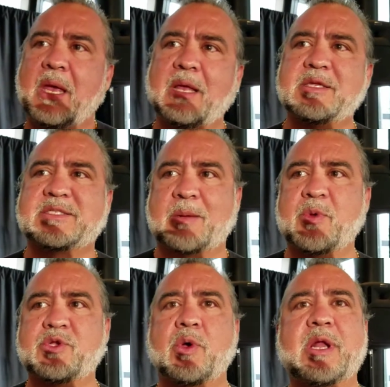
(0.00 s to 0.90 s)
And this time
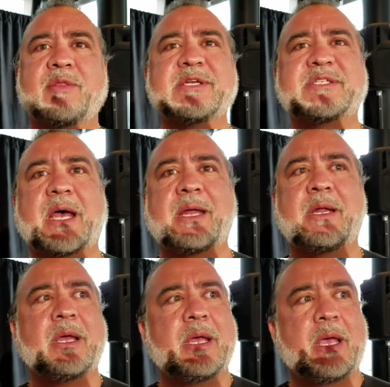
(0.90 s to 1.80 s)
we do it on this
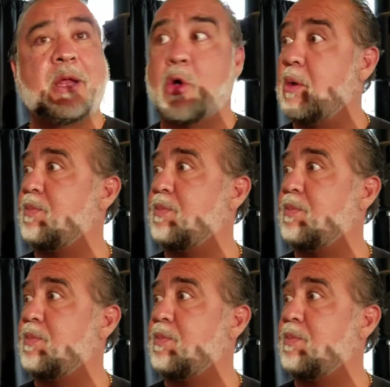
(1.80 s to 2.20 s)
side, and